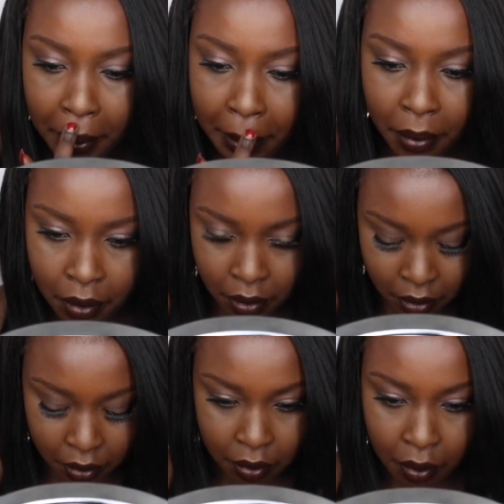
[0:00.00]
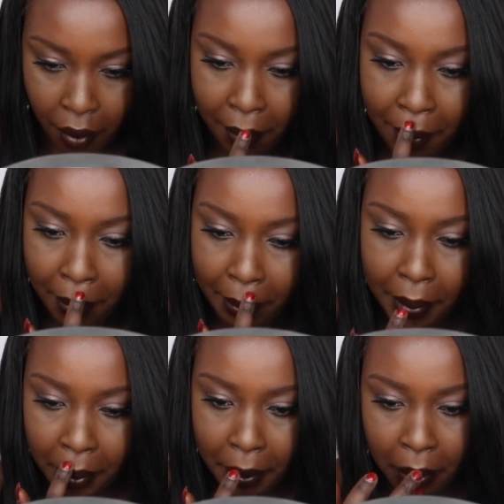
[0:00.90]
So I would definitely
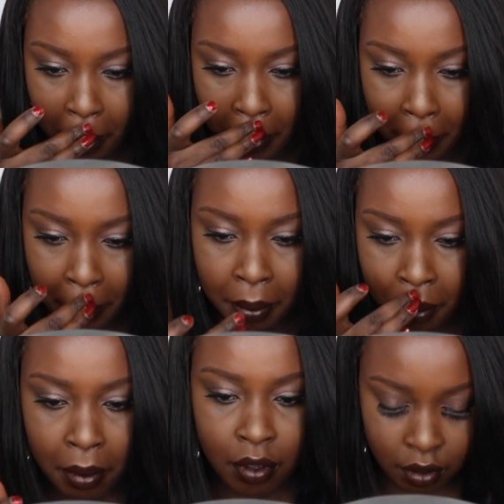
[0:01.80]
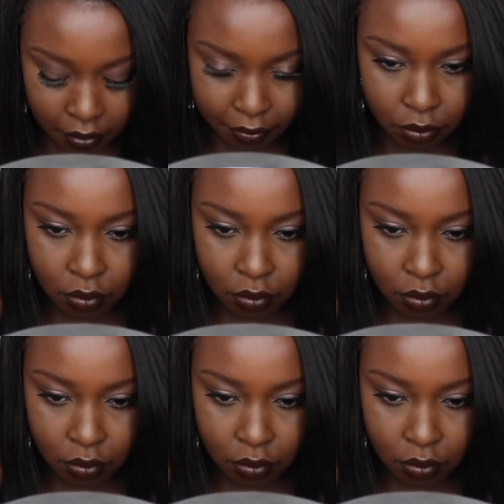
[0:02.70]
recommend this highlight and contour palette.